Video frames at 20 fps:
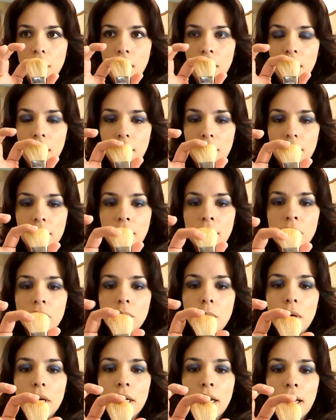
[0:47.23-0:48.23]
and
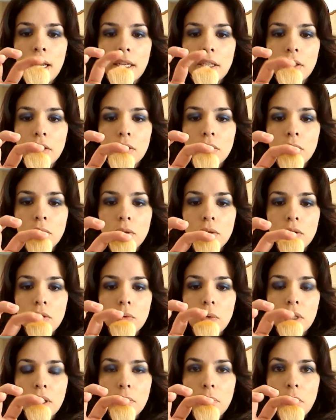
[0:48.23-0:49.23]
this one I used
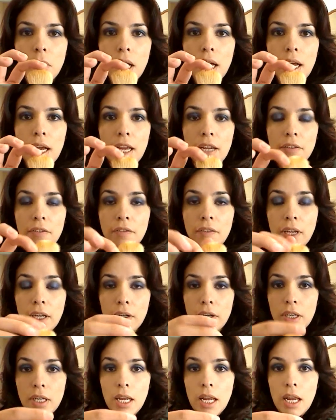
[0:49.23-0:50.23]
with my
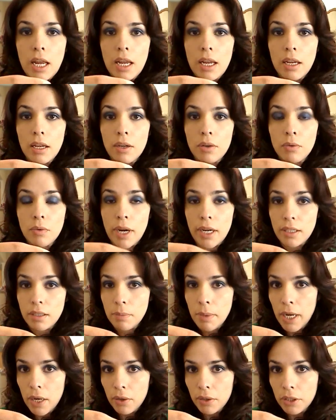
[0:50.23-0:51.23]
Farinay rice
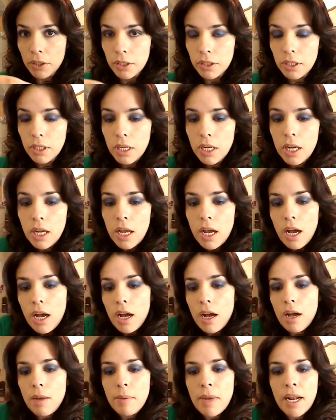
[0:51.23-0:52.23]
powder,
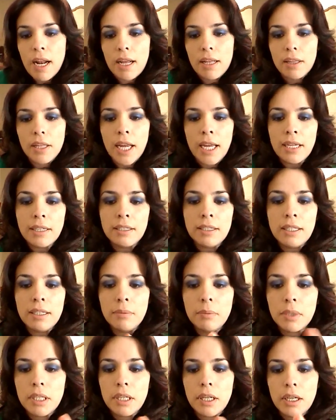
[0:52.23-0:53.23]
um, and I liked
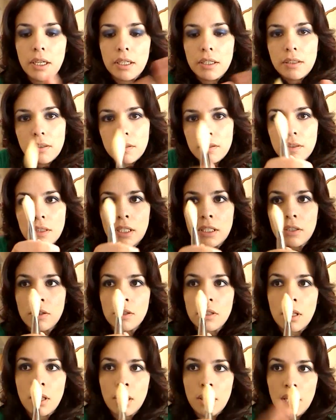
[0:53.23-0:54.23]
it because
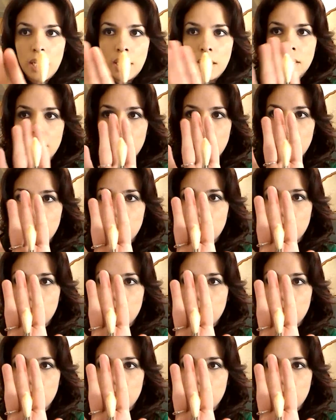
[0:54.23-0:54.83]
it's thin,